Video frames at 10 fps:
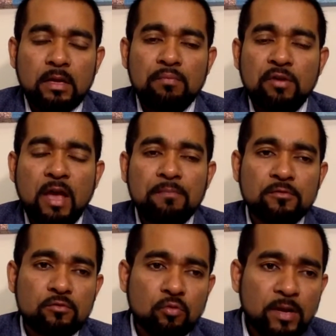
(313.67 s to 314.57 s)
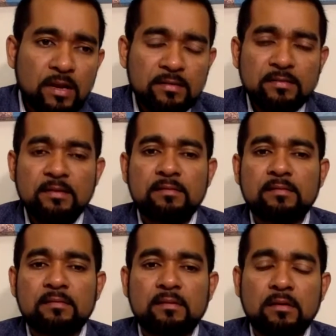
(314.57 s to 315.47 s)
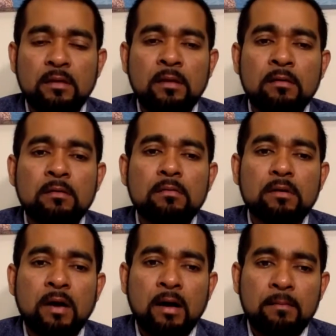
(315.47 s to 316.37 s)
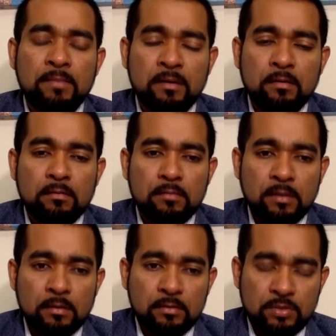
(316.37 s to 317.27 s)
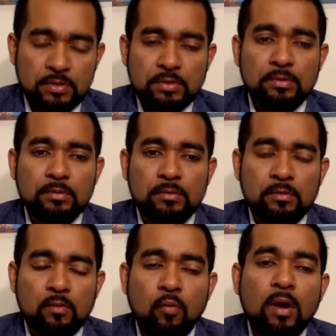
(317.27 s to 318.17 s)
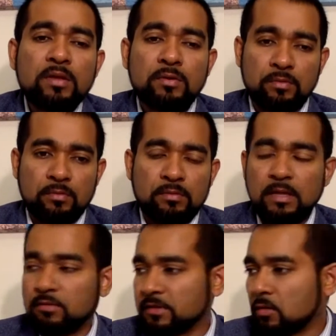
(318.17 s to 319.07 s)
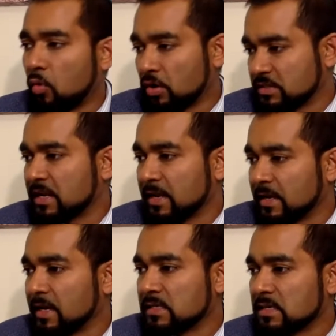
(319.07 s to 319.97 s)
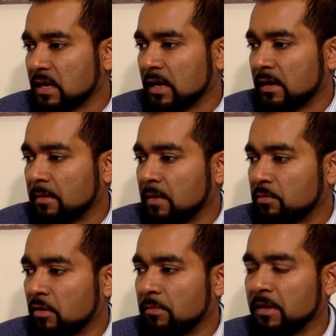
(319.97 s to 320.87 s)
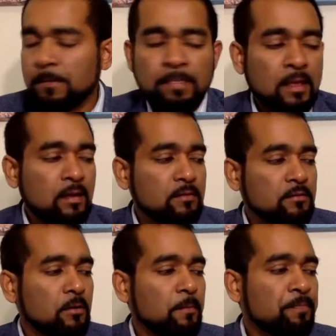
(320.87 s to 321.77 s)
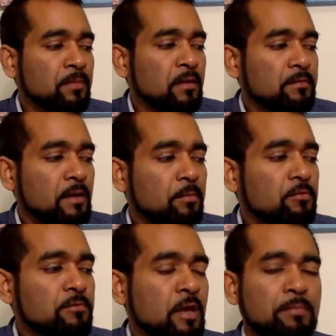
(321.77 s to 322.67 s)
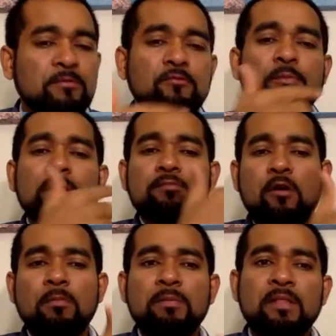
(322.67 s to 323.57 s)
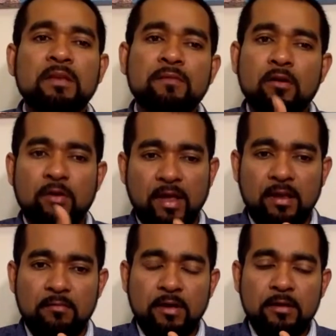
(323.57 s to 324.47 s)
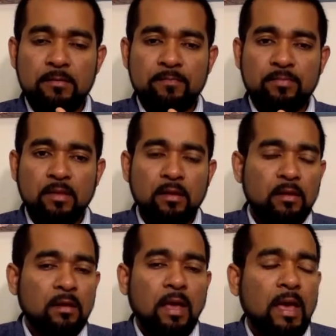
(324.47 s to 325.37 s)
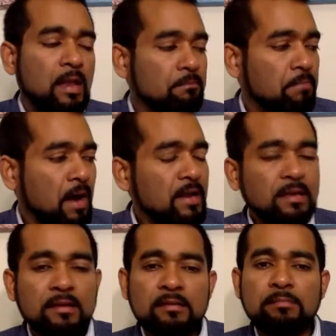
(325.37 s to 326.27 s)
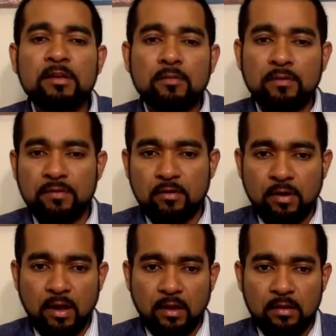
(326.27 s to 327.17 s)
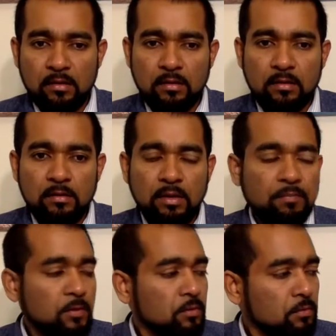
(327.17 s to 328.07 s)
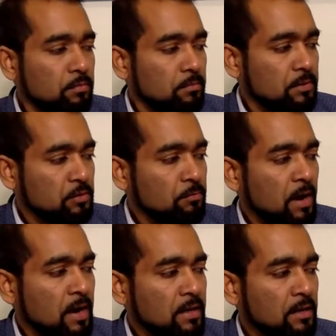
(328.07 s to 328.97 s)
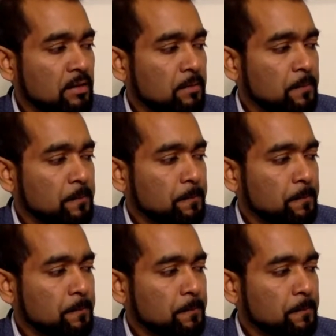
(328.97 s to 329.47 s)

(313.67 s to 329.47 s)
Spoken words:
if you have so many disease, to you, what do you do? That was a question I get. I probably. So suppose you have so many problem in the different organ, right? And body is made of different organ. If your body